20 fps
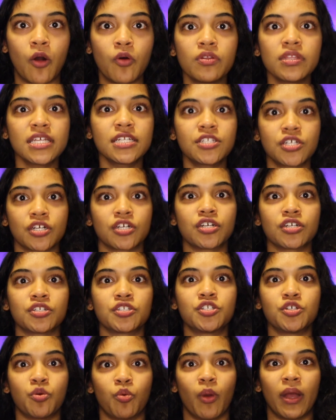only
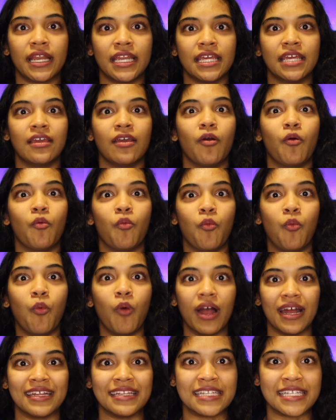turned 20
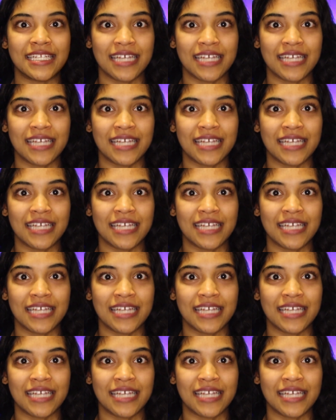one